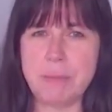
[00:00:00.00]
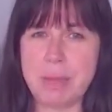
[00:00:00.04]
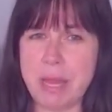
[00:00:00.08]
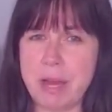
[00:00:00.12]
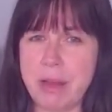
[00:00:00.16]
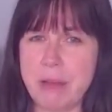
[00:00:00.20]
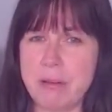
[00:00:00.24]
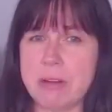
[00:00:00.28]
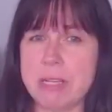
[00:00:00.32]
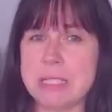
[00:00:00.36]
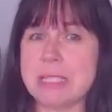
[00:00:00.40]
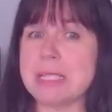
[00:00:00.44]

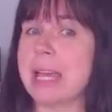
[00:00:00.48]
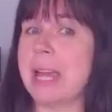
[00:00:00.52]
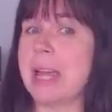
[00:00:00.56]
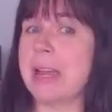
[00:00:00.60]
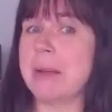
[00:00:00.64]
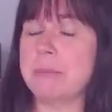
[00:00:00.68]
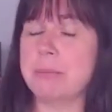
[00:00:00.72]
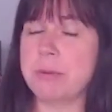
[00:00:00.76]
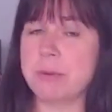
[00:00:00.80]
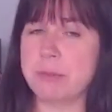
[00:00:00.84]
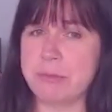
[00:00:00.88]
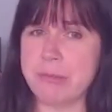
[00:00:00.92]
parents
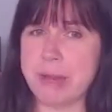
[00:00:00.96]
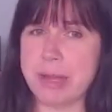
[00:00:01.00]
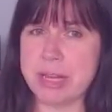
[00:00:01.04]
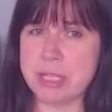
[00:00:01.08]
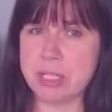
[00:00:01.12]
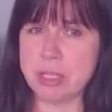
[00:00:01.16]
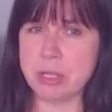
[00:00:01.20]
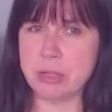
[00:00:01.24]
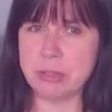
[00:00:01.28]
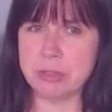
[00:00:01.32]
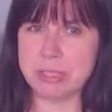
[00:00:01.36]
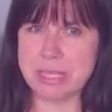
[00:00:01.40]
and
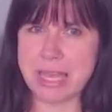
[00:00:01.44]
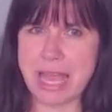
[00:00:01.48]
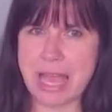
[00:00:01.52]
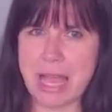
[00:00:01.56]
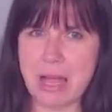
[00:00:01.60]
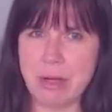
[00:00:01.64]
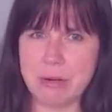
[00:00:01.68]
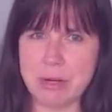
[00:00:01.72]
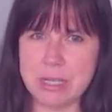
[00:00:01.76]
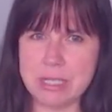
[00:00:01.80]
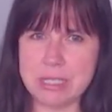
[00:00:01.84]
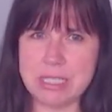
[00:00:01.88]
professionals
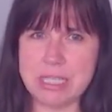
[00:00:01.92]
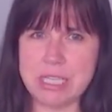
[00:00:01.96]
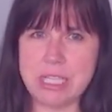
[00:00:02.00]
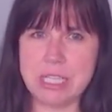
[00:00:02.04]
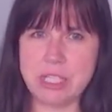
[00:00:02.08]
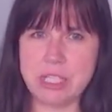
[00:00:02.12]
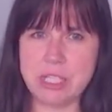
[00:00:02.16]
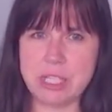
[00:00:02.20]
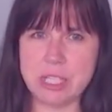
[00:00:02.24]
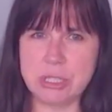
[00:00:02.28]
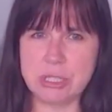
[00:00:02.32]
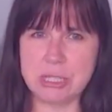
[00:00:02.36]
how to
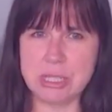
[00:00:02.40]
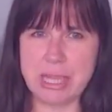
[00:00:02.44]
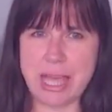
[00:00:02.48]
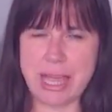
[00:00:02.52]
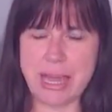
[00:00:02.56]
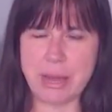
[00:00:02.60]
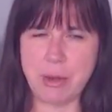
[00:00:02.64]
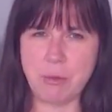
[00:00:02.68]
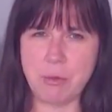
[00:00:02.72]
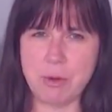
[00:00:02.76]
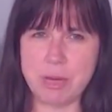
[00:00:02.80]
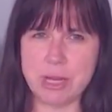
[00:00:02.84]
teach
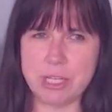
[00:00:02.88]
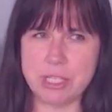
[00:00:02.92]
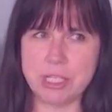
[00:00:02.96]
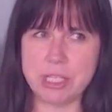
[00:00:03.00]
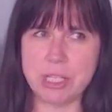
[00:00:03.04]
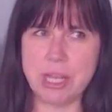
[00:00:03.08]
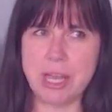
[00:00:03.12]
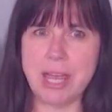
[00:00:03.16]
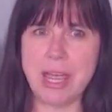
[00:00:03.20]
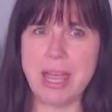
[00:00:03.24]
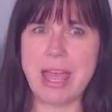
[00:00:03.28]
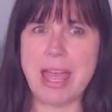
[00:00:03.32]

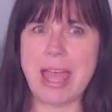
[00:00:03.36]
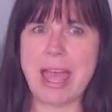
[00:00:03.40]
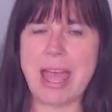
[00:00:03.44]
language.